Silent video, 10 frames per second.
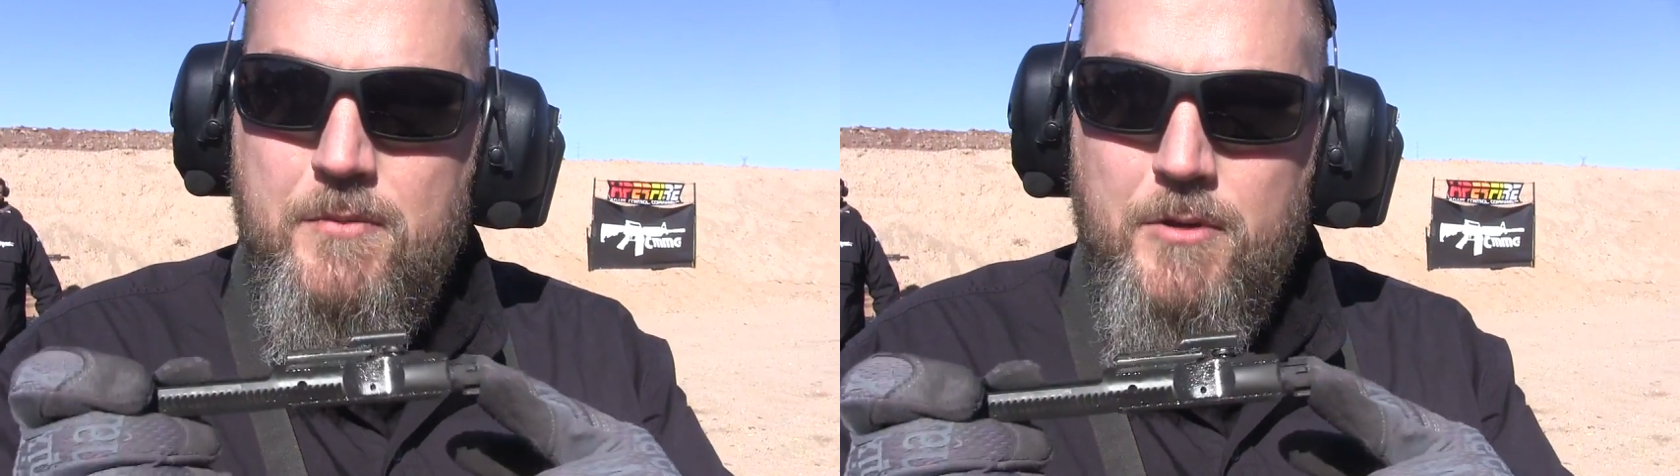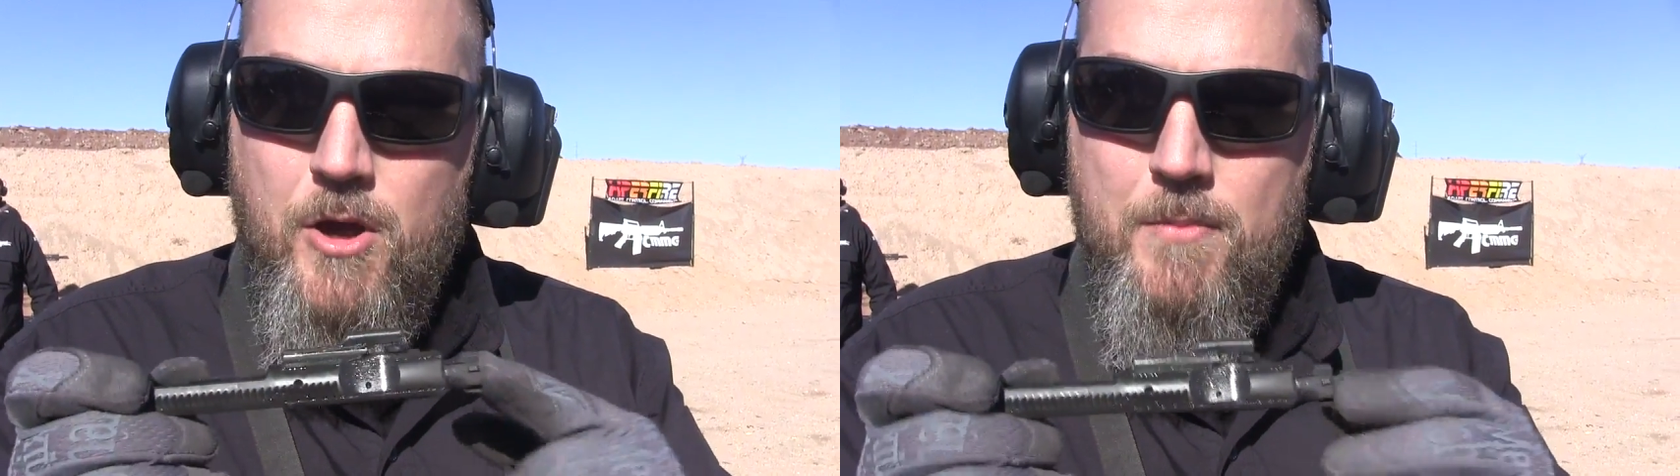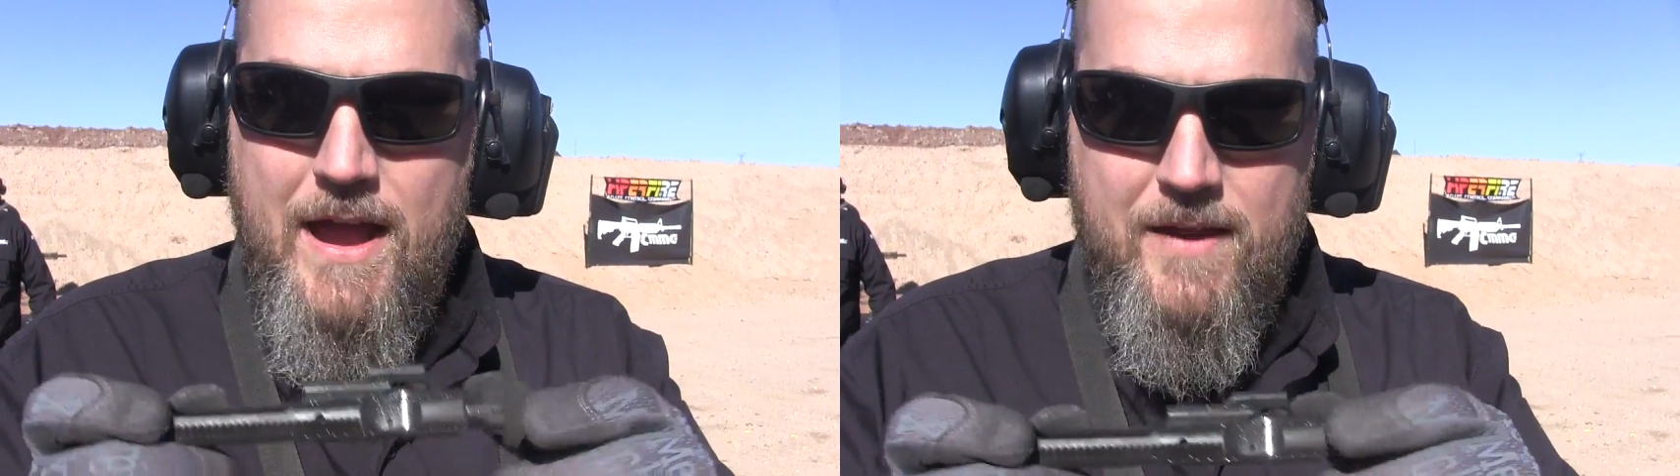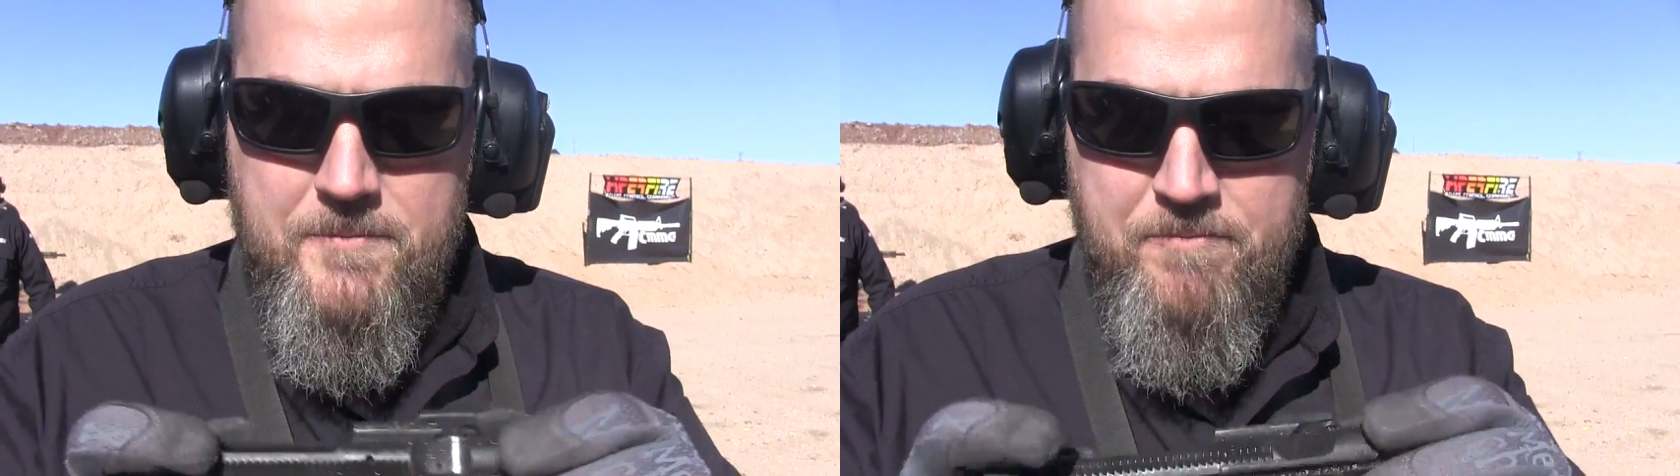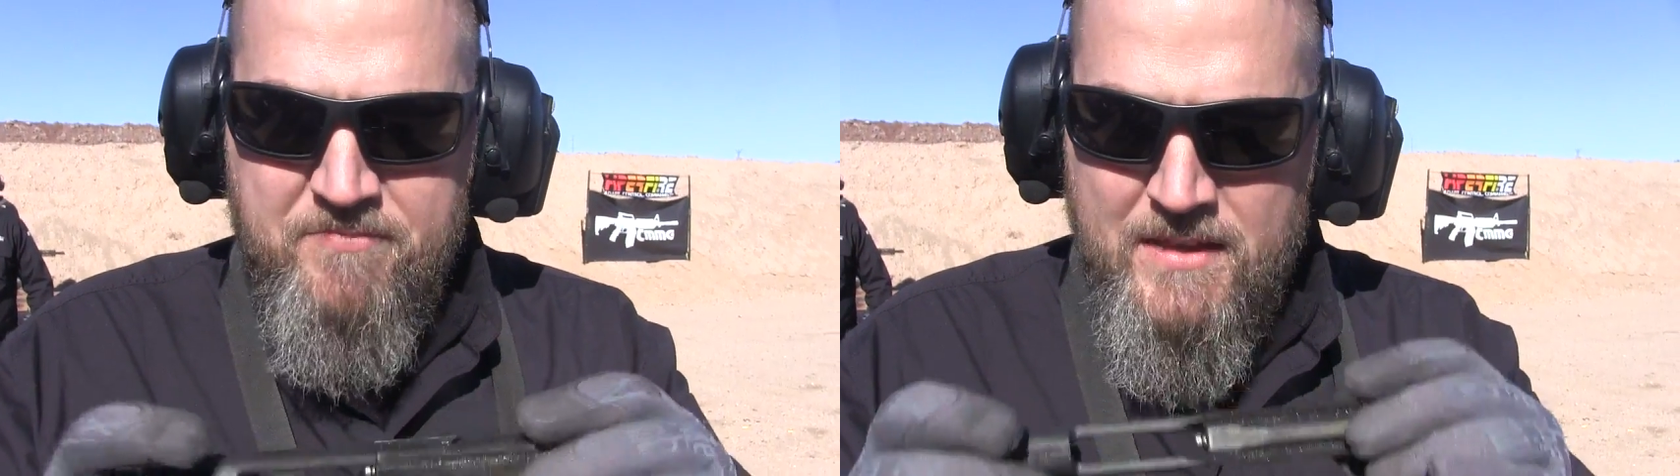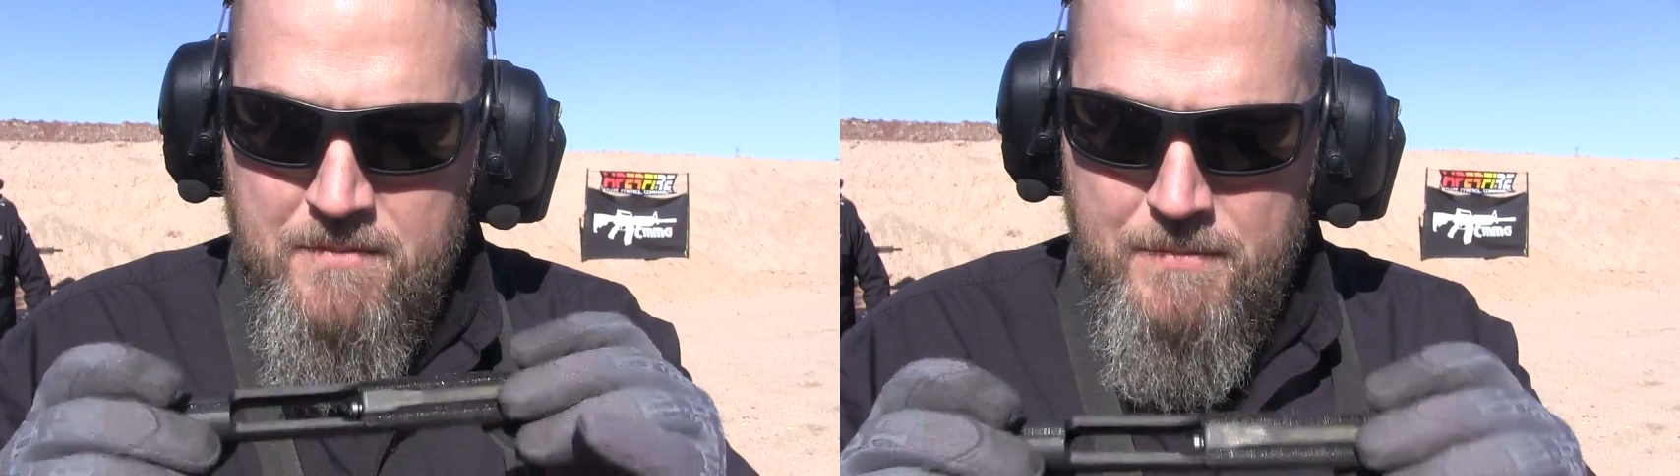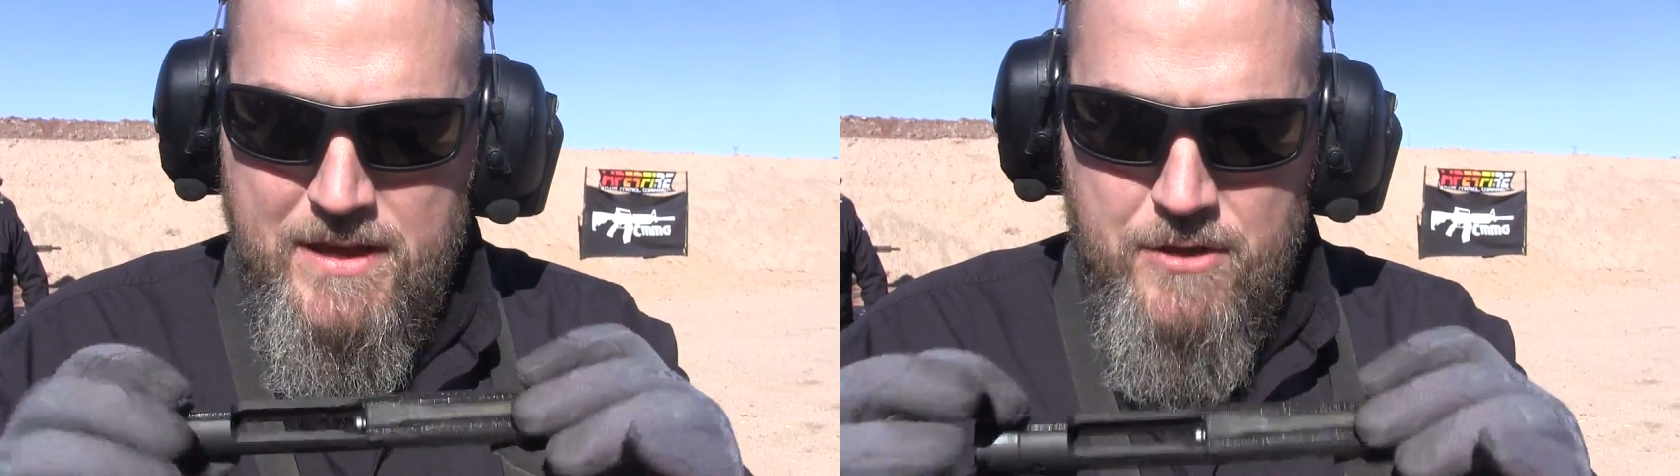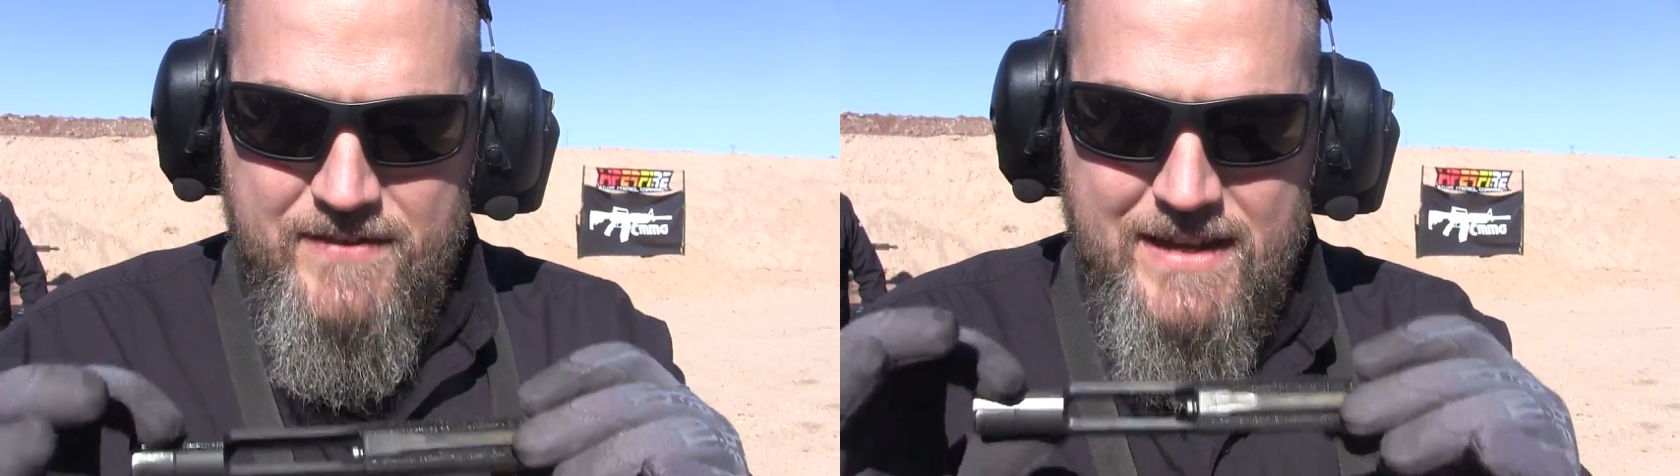of blowback,
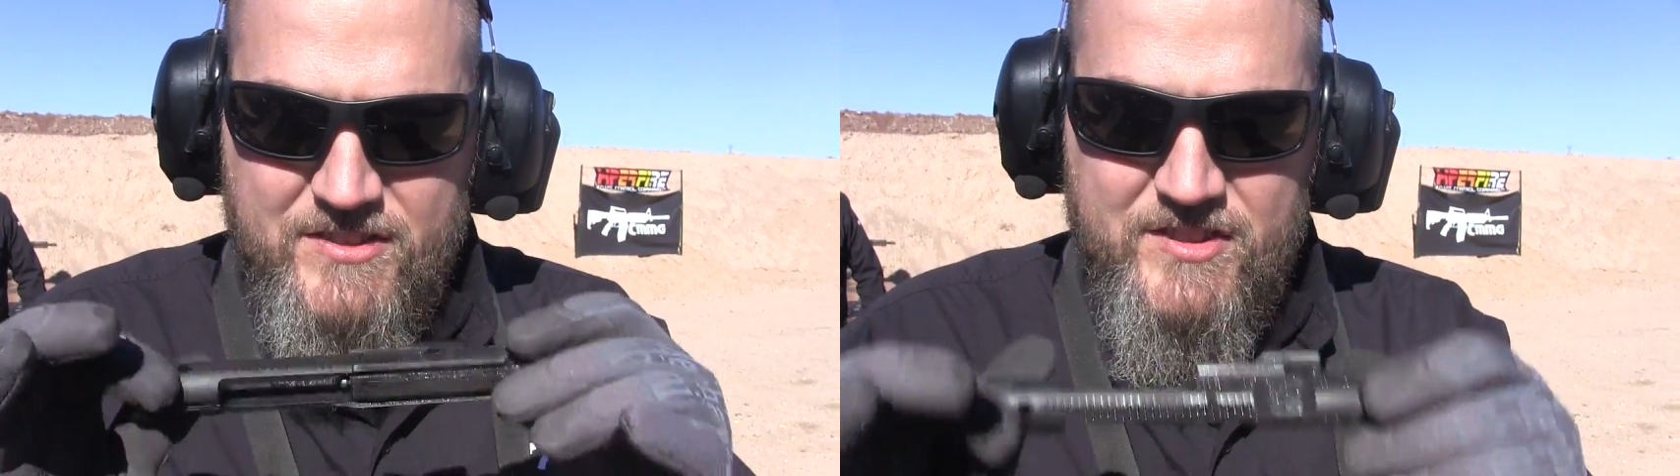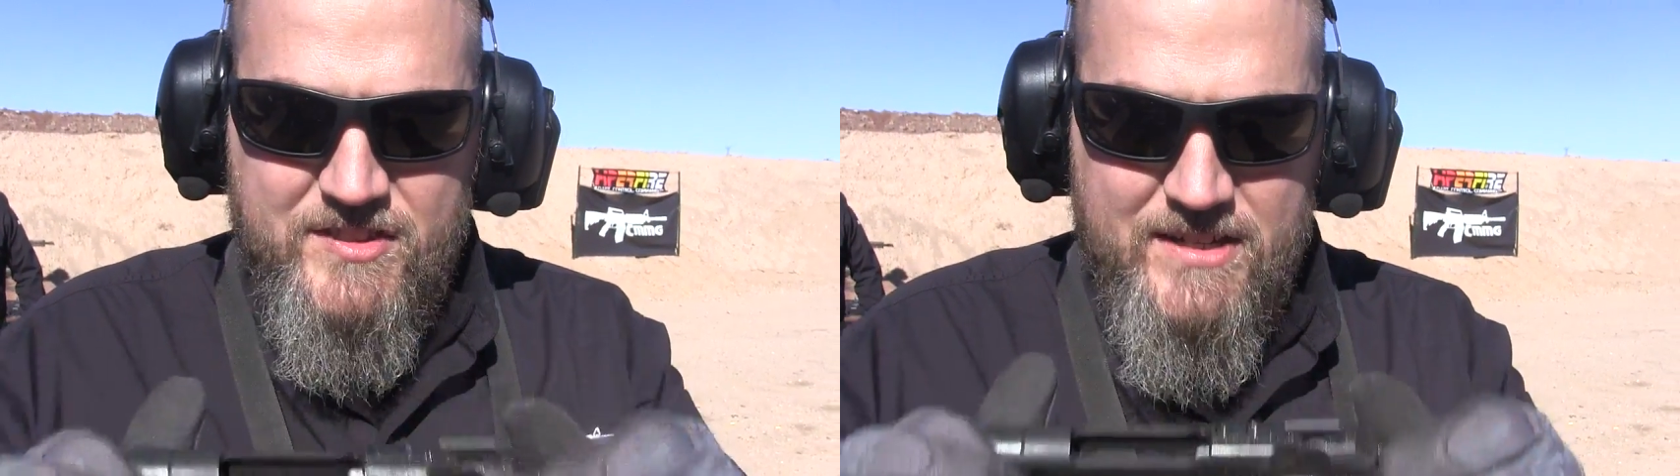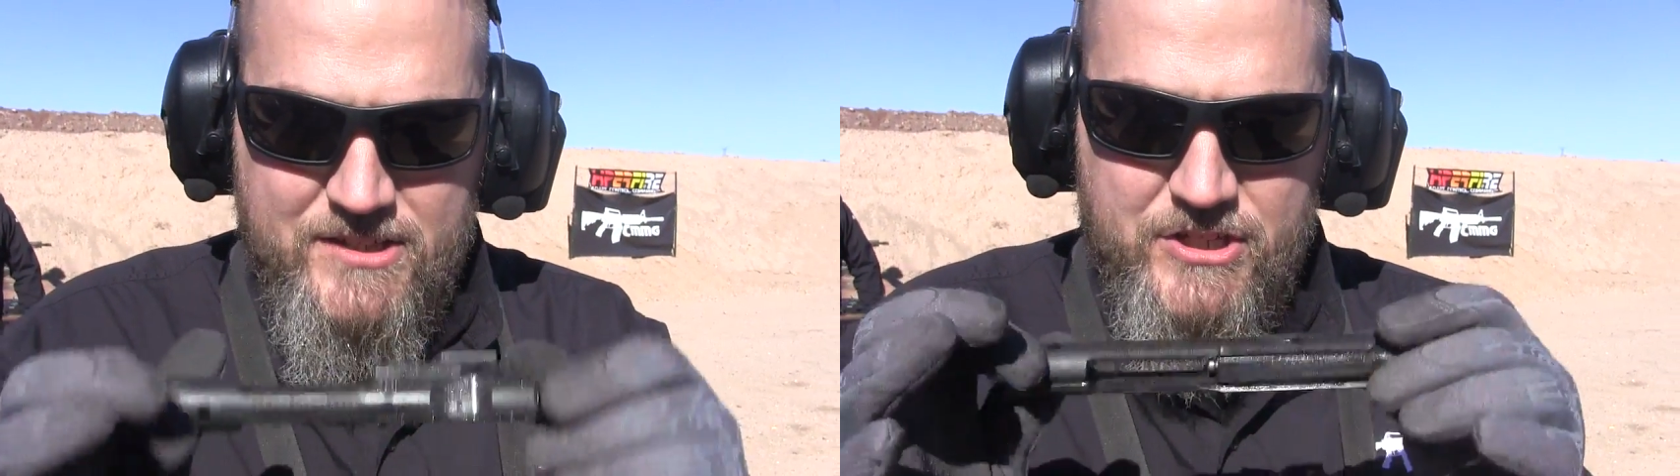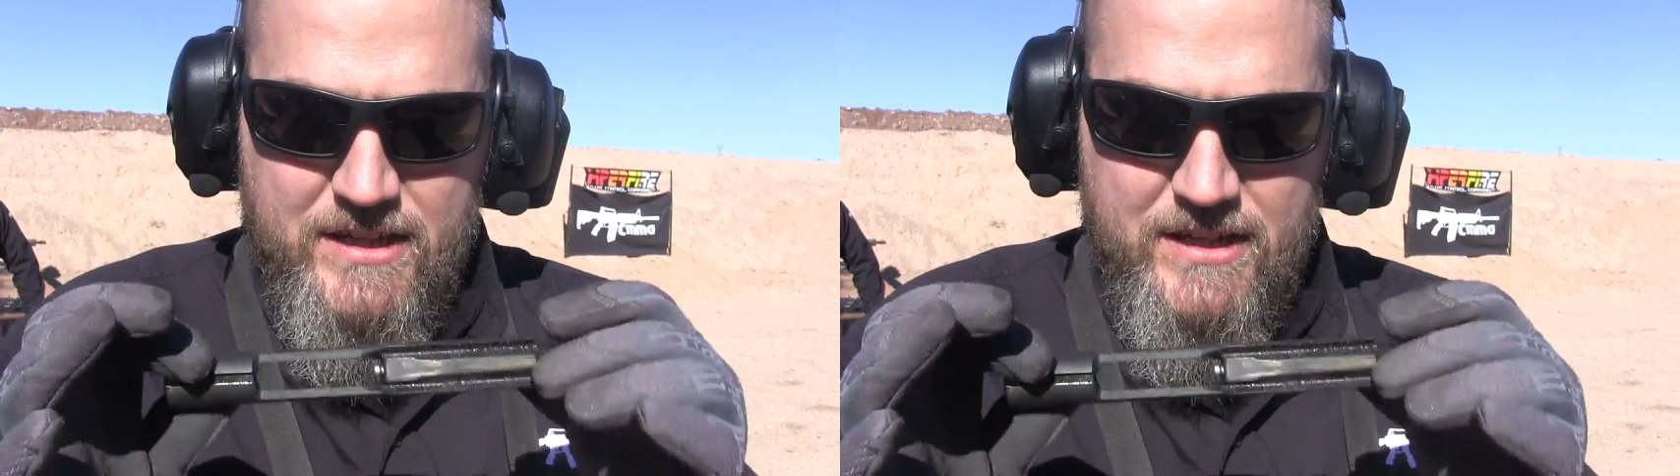but you've got such